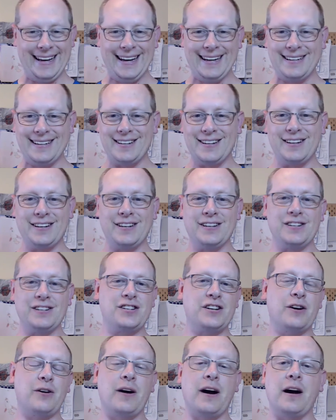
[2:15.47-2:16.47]
to
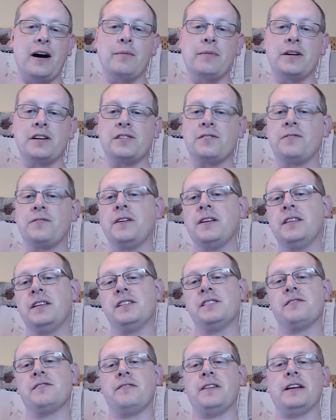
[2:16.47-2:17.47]
show how much fun
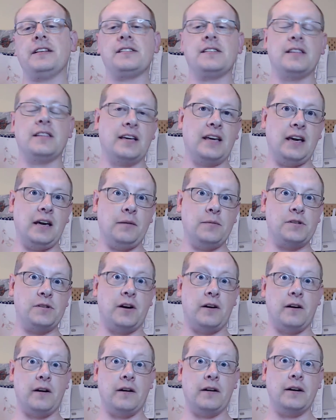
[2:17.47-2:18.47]
these events and the games
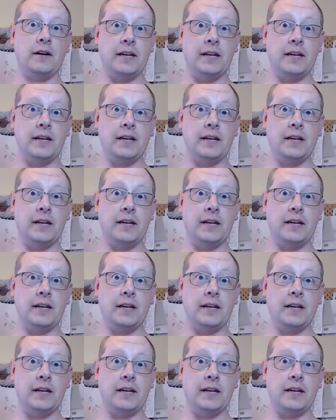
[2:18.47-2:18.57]
are